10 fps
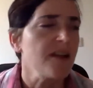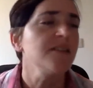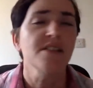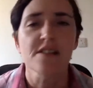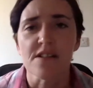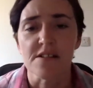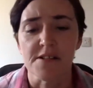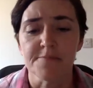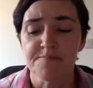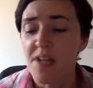
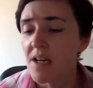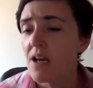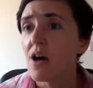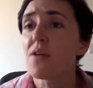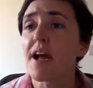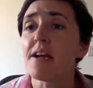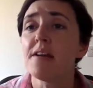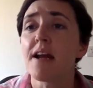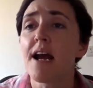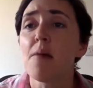Disgusting.
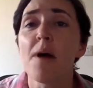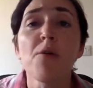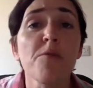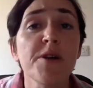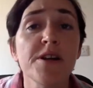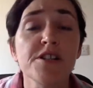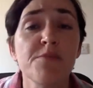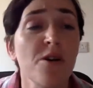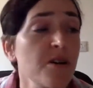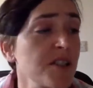Okay, I won't be here
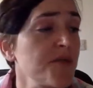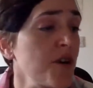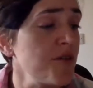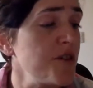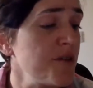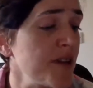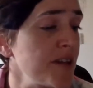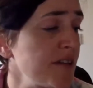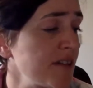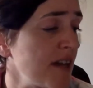tomorrow because I've got a few things.